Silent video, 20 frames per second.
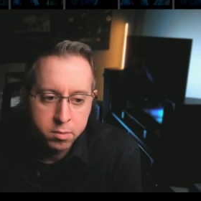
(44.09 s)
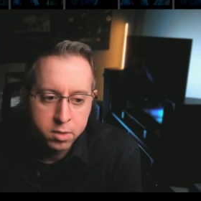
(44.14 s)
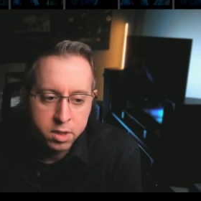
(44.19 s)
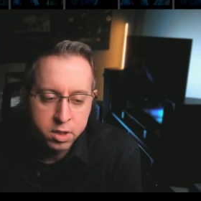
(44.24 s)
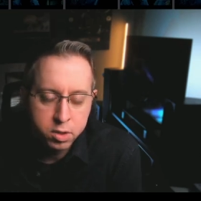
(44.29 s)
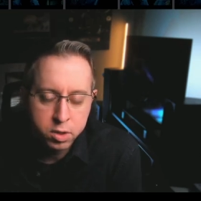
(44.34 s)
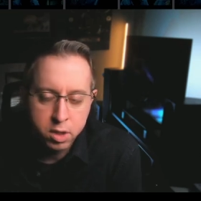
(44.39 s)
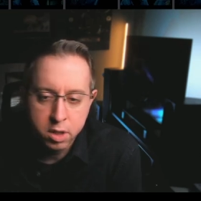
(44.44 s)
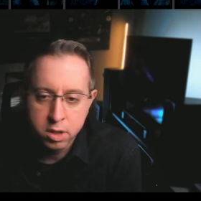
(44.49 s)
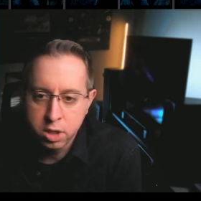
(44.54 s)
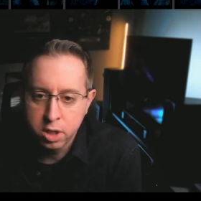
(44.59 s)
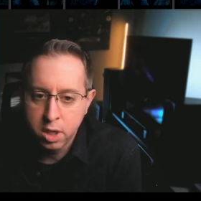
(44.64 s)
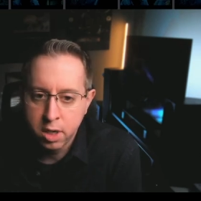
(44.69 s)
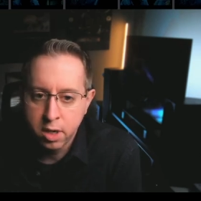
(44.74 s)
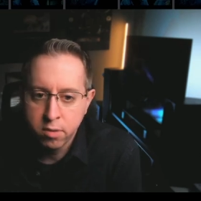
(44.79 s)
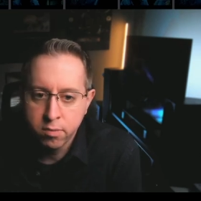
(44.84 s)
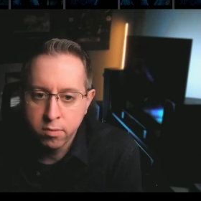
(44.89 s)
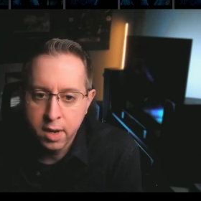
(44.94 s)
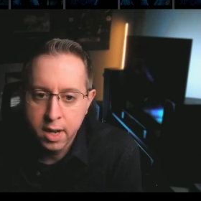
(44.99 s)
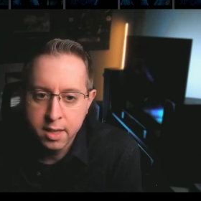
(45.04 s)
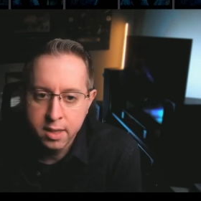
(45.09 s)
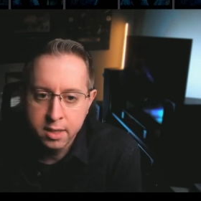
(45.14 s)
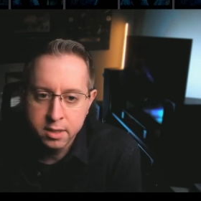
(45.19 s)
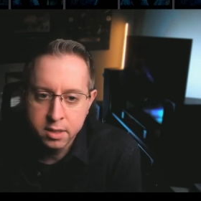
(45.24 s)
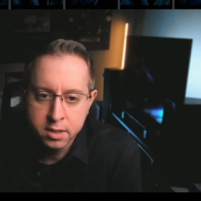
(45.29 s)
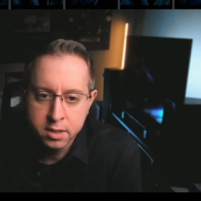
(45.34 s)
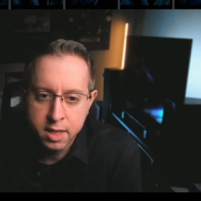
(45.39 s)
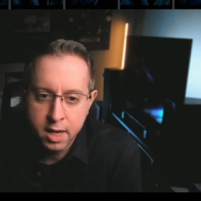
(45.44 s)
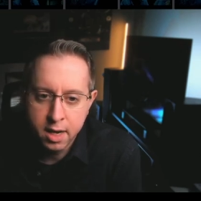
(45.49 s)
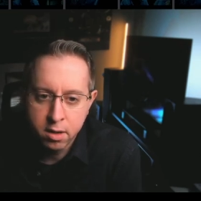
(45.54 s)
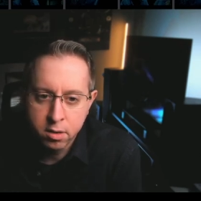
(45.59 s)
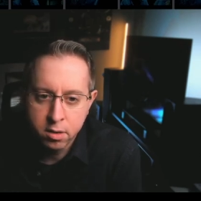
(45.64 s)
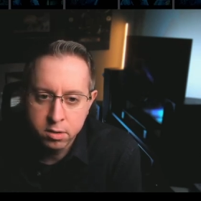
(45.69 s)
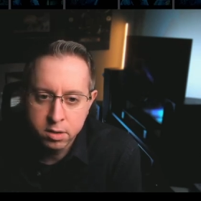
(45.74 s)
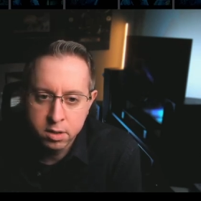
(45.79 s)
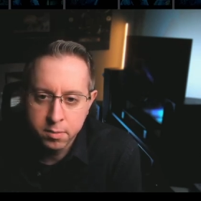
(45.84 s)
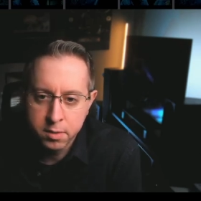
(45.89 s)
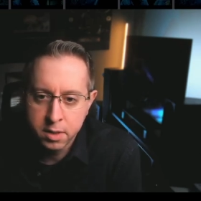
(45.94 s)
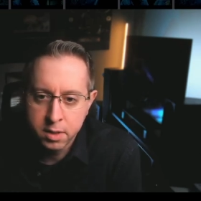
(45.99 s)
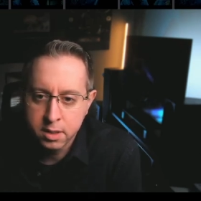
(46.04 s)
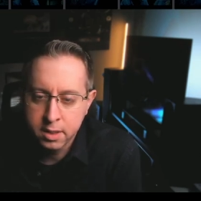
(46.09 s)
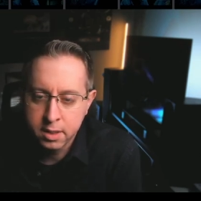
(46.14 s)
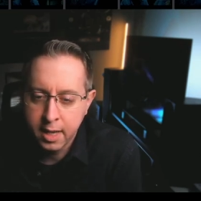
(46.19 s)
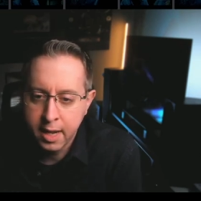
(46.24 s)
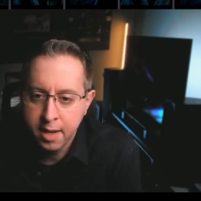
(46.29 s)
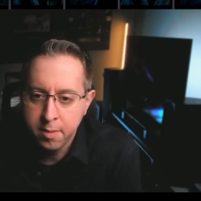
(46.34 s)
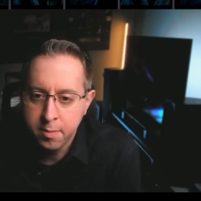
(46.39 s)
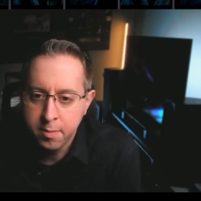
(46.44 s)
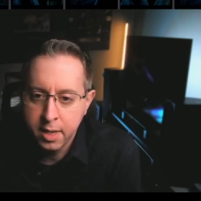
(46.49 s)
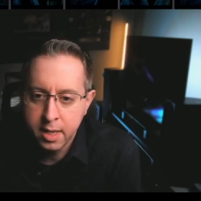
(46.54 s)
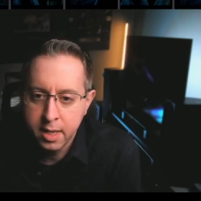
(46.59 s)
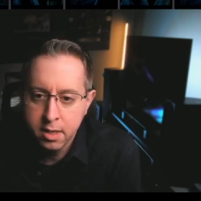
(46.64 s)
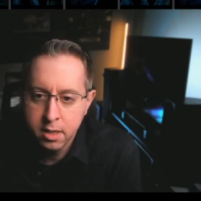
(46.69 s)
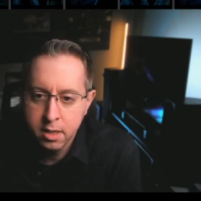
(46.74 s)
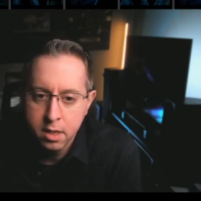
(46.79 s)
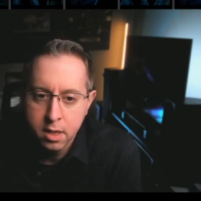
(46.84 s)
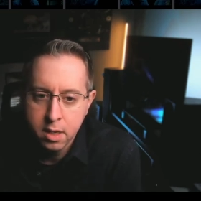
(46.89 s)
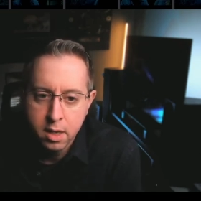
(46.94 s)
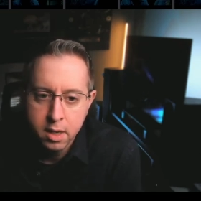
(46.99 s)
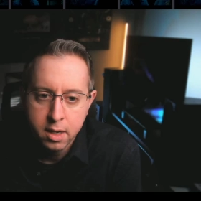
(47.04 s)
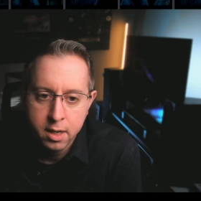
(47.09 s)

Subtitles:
This is all shot in red. This is how some of this came in.